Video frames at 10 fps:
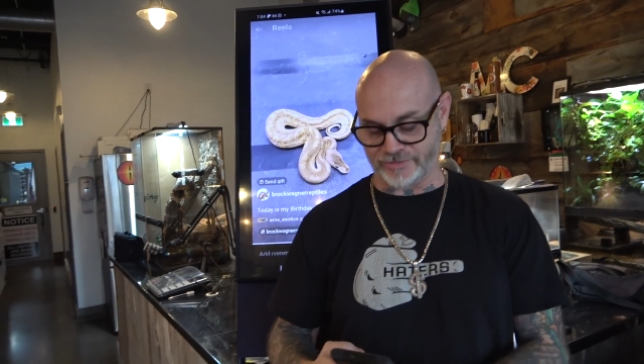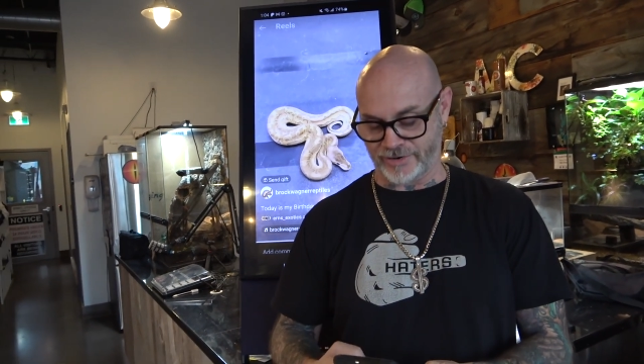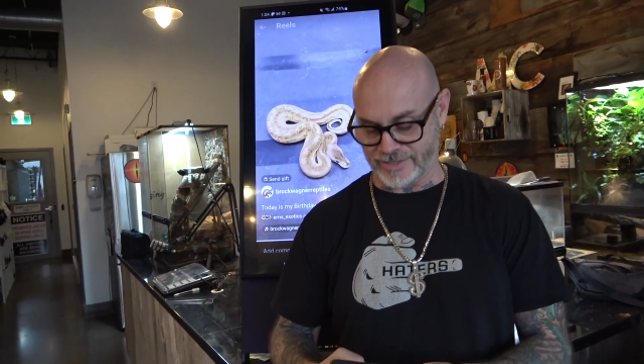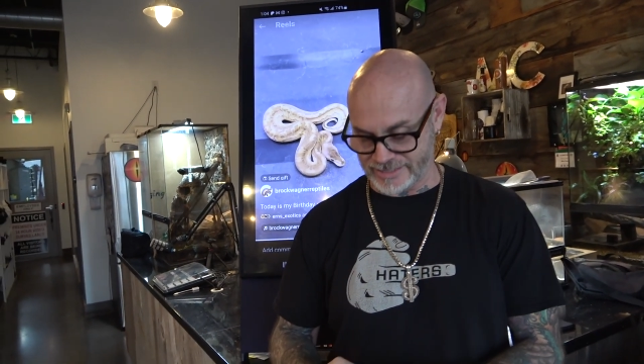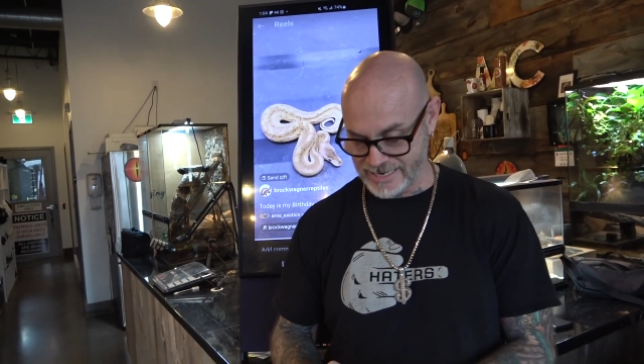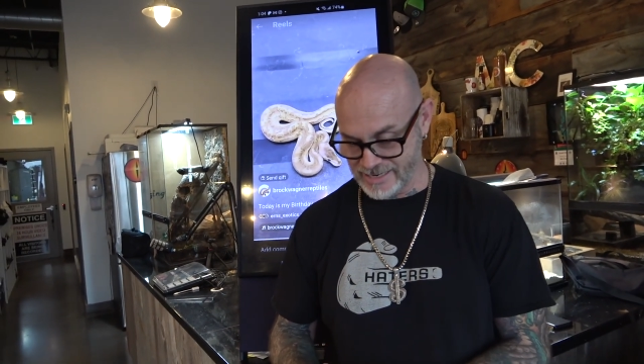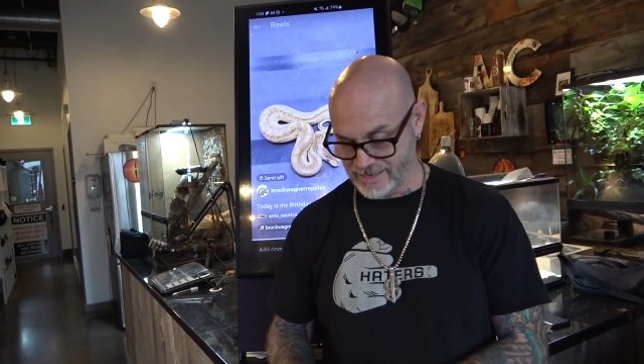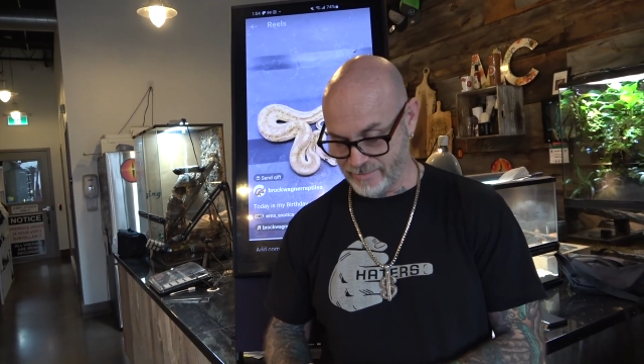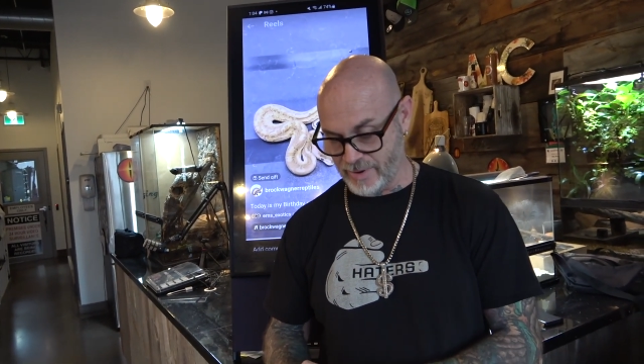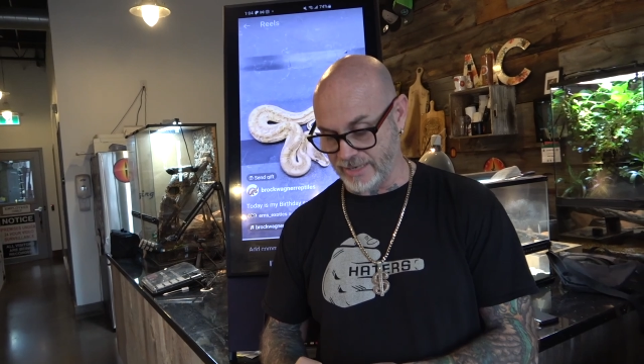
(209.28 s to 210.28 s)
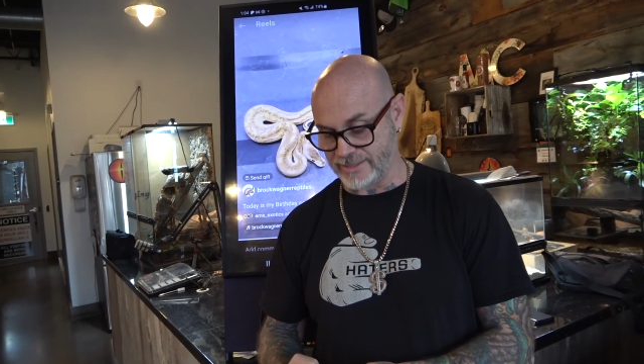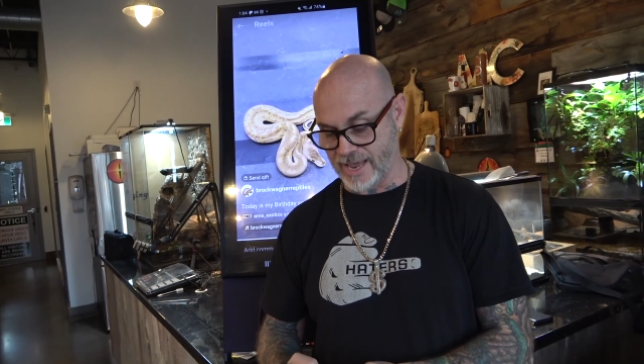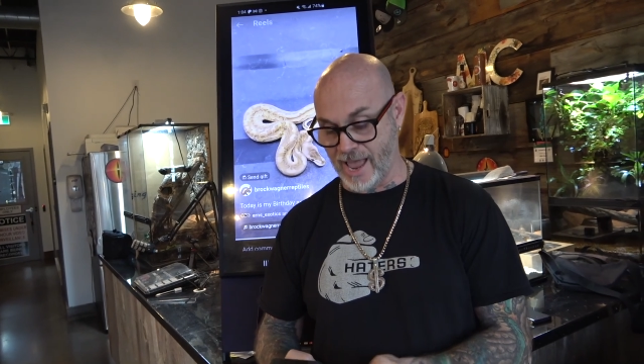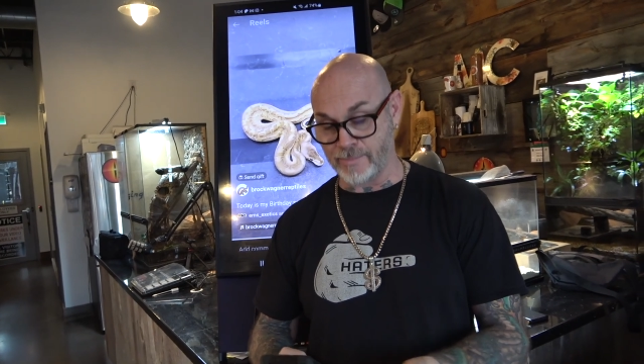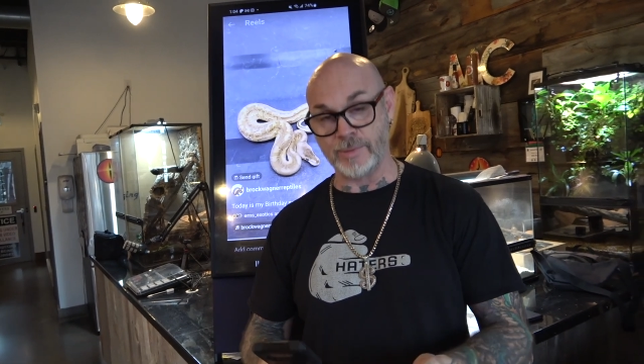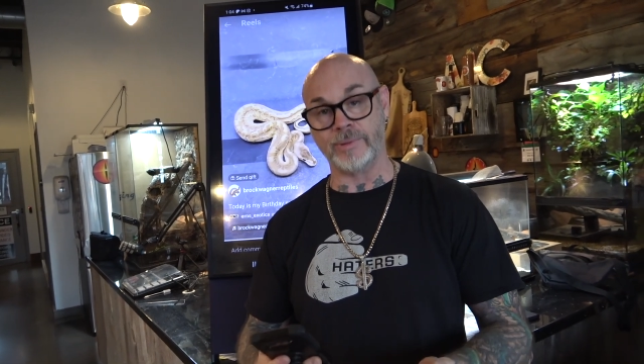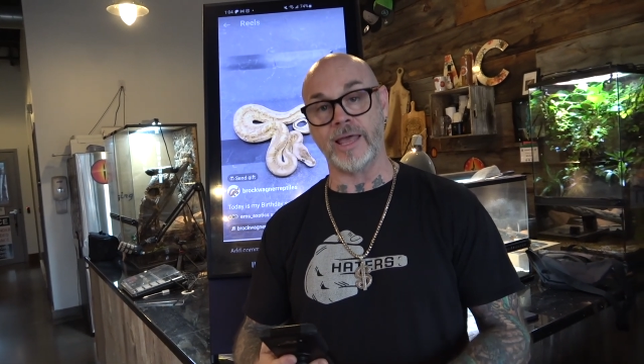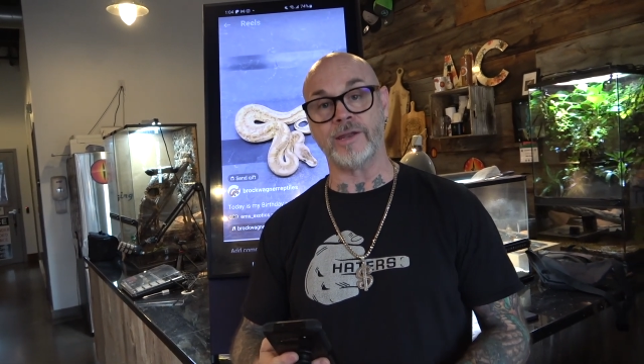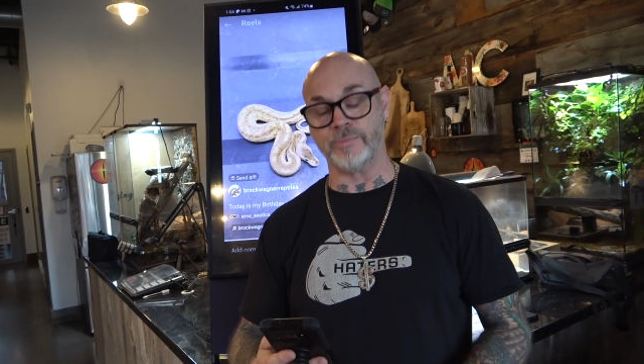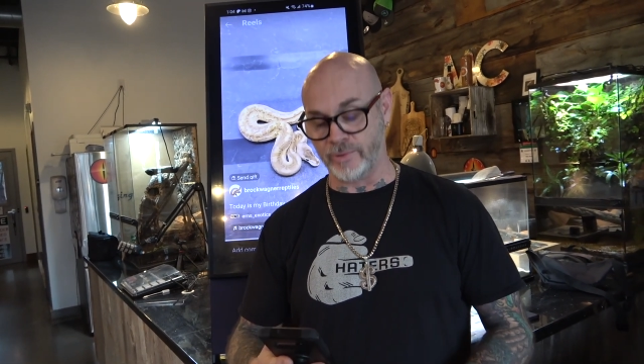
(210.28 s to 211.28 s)
for us. But uh, happy
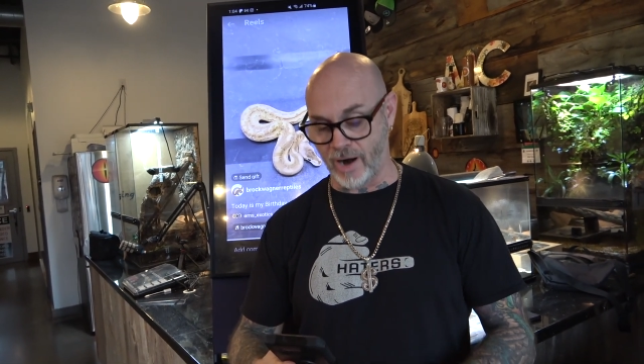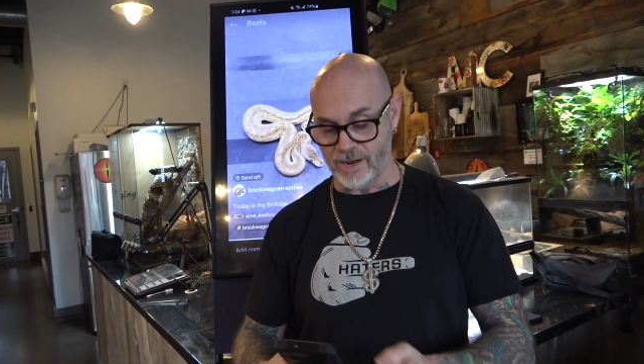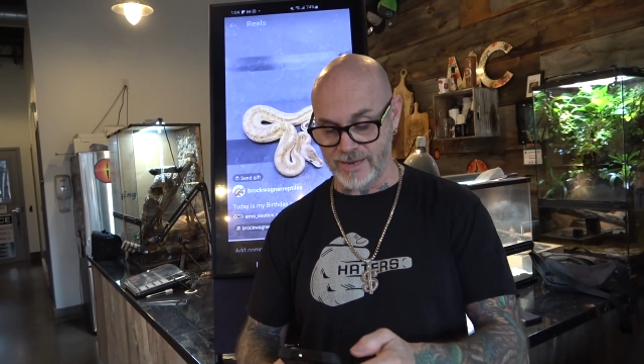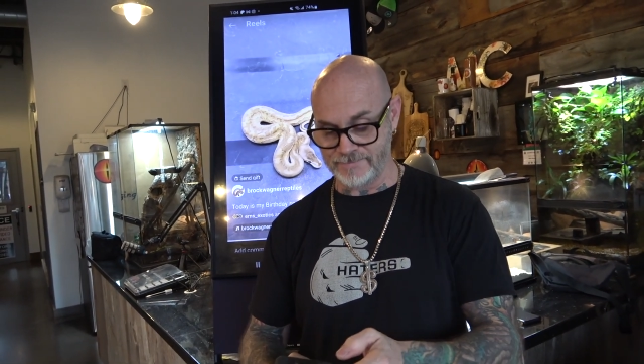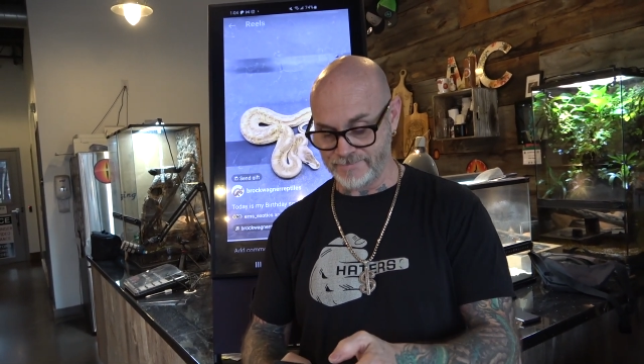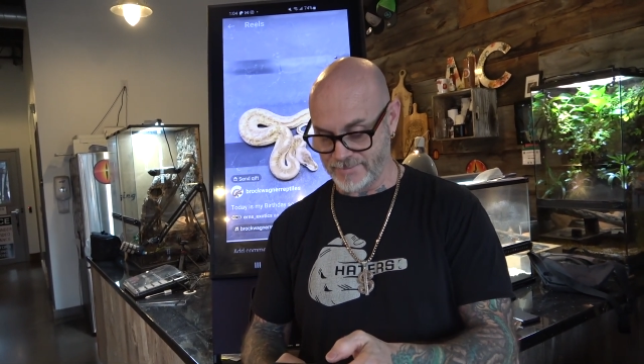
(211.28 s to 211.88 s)
belated Brock.